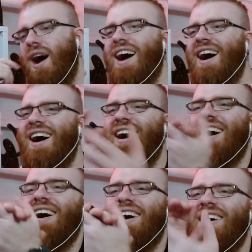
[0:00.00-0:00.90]

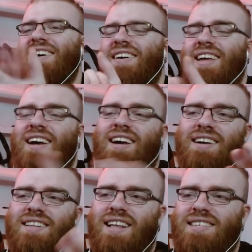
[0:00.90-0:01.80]
Wow.
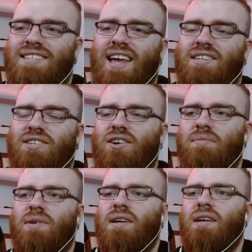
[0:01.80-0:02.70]
Yeah, that's that
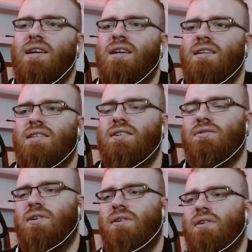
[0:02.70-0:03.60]
job. She
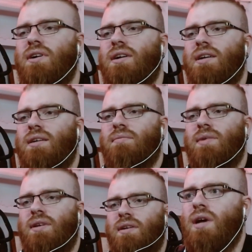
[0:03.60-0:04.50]
needs to conquer him.
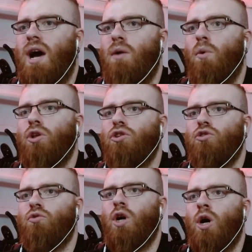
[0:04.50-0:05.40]
I
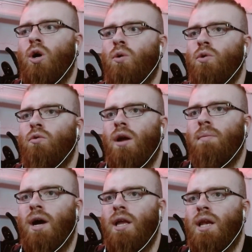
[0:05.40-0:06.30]
want you now. You
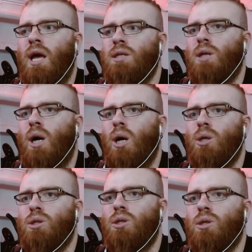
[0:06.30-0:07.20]
are my next
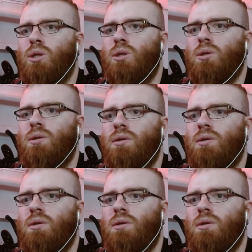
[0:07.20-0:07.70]
target. Who